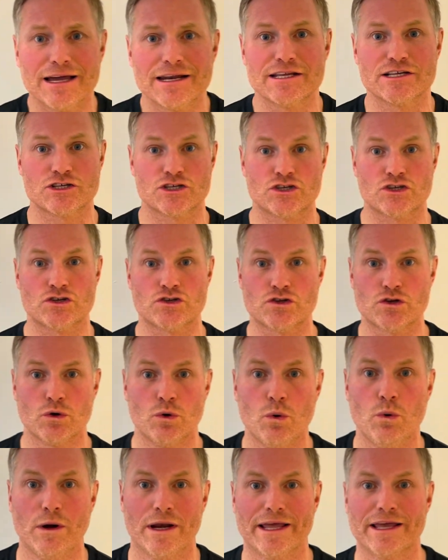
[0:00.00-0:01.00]
and it's
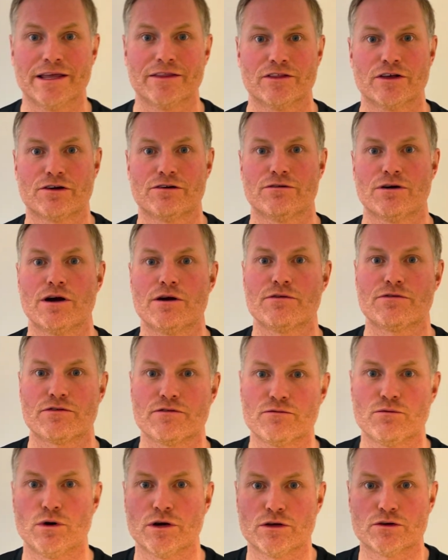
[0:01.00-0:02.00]
stalling the growth
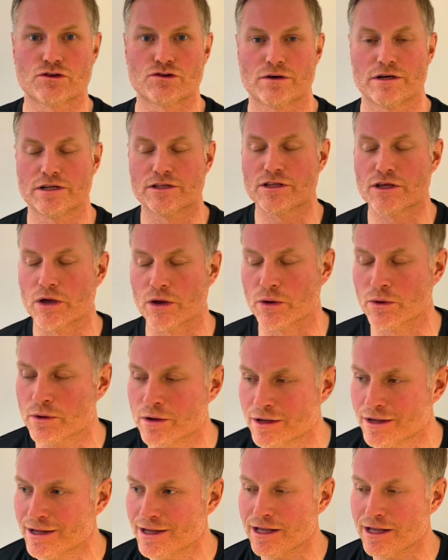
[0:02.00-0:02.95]
of what you're trying to do.